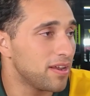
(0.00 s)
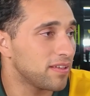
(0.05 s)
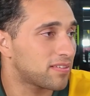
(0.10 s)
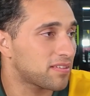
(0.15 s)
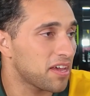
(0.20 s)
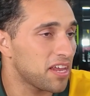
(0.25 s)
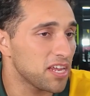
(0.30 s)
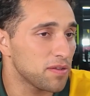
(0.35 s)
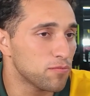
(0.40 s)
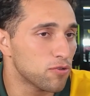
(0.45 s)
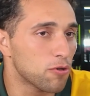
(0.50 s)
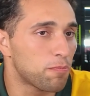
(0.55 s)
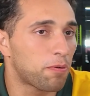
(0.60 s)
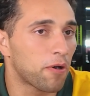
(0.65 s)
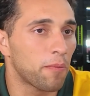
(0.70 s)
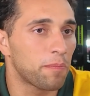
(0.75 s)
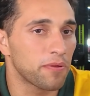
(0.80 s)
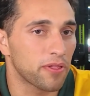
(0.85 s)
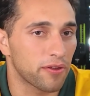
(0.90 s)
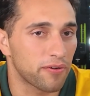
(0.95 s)
I mean, it's getting more
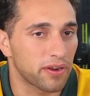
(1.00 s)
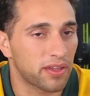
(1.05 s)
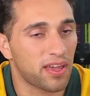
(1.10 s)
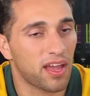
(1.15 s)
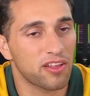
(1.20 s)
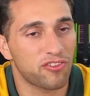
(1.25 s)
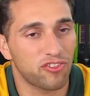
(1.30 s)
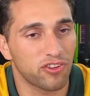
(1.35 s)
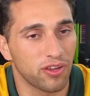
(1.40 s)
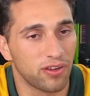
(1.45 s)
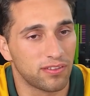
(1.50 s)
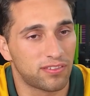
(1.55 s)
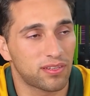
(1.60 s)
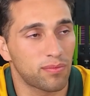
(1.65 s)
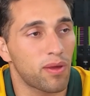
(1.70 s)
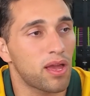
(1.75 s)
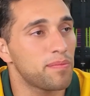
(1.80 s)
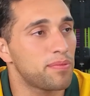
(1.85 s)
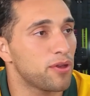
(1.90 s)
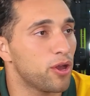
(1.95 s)
popular and catching on, so
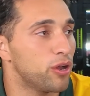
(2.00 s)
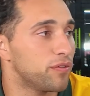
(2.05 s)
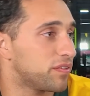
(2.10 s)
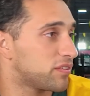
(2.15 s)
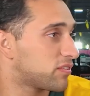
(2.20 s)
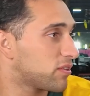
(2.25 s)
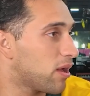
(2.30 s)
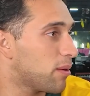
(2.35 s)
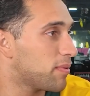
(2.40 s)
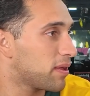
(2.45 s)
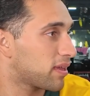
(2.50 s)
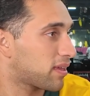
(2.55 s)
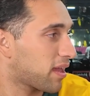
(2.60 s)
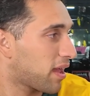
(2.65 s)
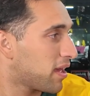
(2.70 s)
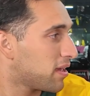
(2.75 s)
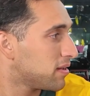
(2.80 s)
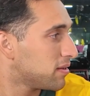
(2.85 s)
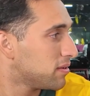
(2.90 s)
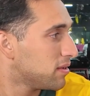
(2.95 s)
maybe over time it
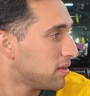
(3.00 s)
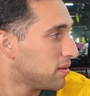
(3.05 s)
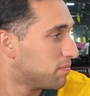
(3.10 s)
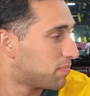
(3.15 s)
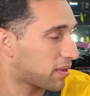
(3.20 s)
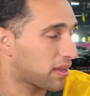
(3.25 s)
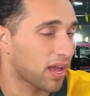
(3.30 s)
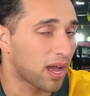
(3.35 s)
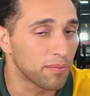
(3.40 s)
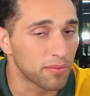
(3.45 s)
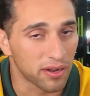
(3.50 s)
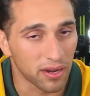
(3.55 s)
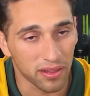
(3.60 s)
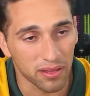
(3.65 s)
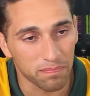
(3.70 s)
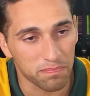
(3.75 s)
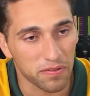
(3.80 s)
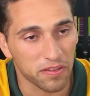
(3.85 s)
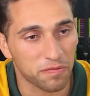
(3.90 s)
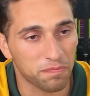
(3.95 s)
can become an
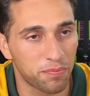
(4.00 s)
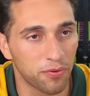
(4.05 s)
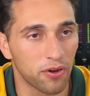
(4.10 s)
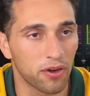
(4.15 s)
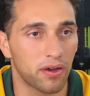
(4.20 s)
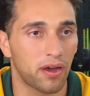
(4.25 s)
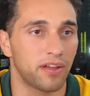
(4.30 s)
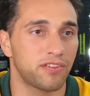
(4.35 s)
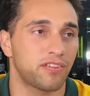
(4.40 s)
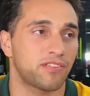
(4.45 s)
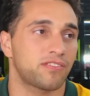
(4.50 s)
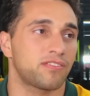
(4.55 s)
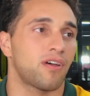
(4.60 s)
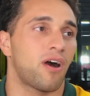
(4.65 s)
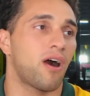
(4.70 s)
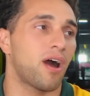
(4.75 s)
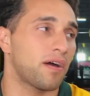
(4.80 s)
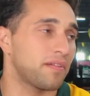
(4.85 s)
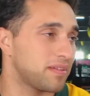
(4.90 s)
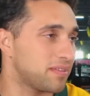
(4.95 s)
Olympic sport. I
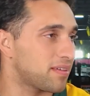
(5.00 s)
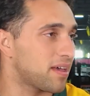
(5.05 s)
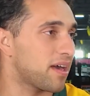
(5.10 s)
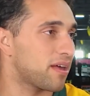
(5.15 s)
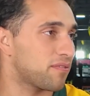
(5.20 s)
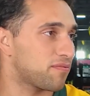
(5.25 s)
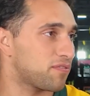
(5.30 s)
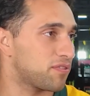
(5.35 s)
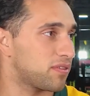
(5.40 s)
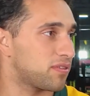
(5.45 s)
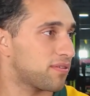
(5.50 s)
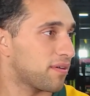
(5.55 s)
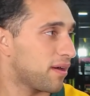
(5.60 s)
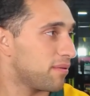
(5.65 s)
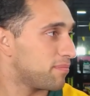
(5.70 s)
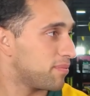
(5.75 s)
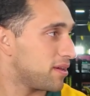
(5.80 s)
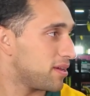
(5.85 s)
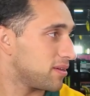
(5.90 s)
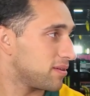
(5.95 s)
just highly doubt it for the
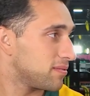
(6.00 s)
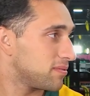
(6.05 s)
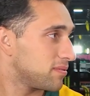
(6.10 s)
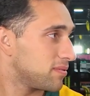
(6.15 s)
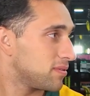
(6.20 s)
time being.